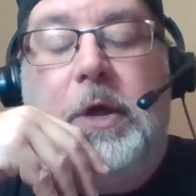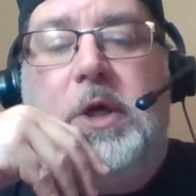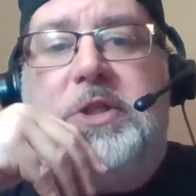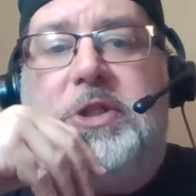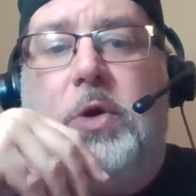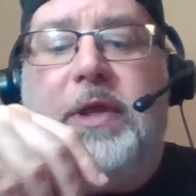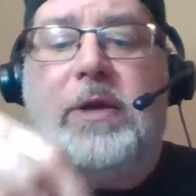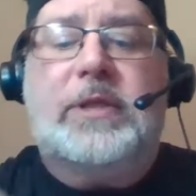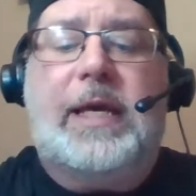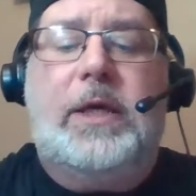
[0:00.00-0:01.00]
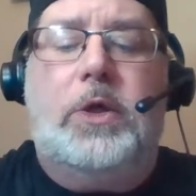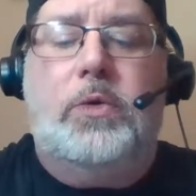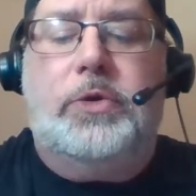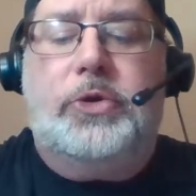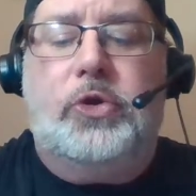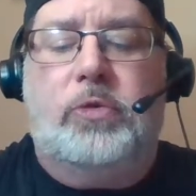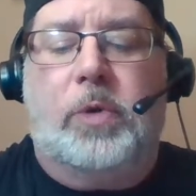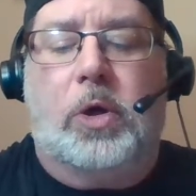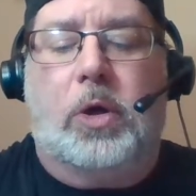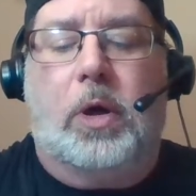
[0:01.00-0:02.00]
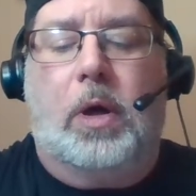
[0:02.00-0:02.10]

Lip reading: So there's a YouTuber